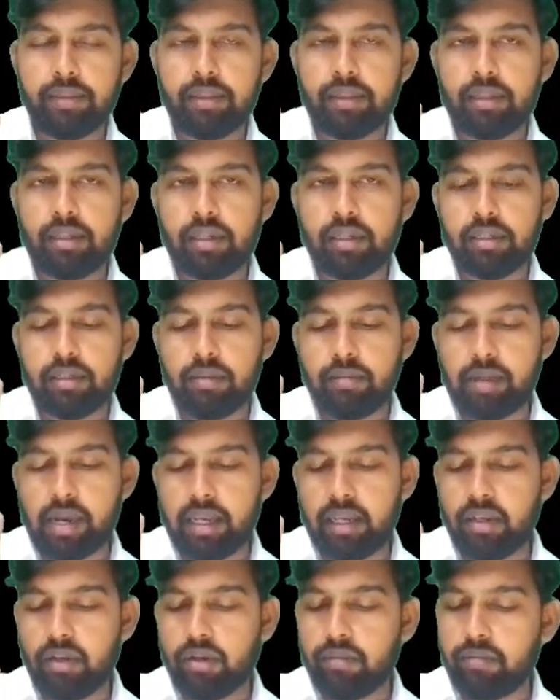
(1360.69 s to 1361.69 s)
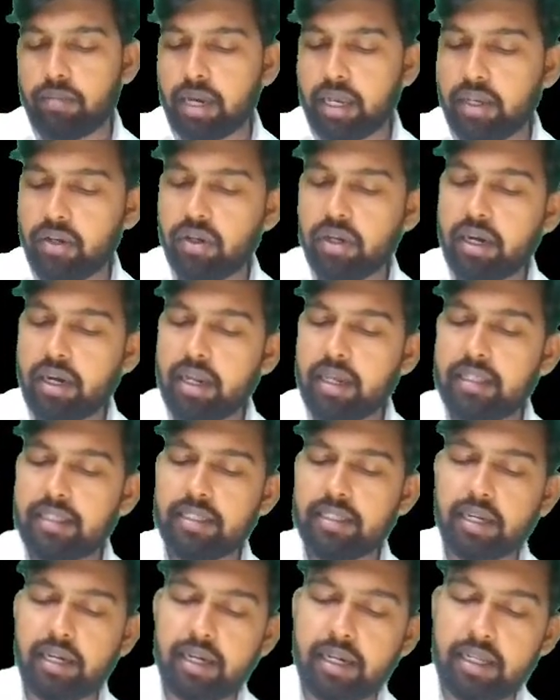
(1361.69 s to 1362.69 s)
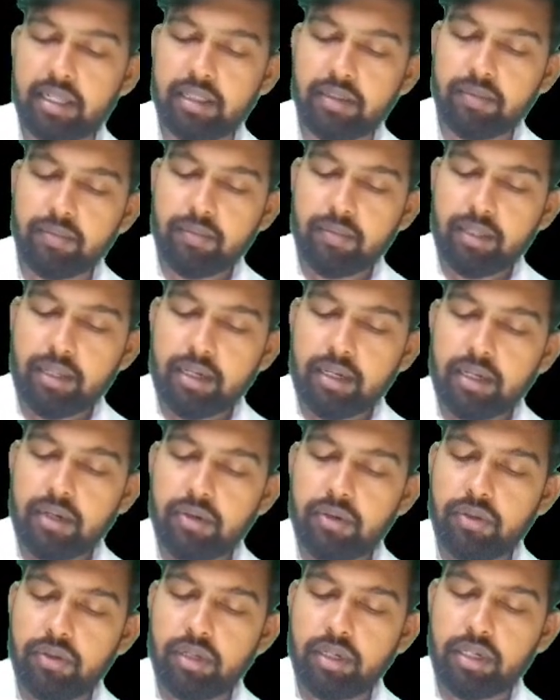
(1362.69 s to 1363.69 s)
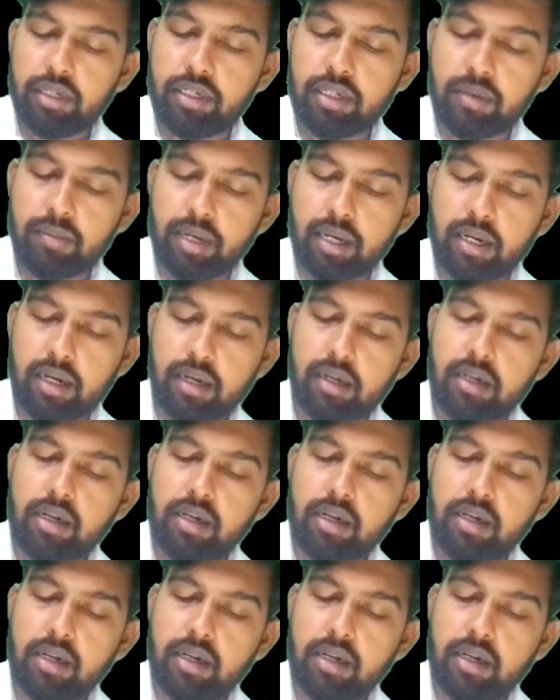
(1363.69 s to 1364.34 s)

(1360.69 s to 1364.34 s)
there is a myocardial cell death due to the ischemia,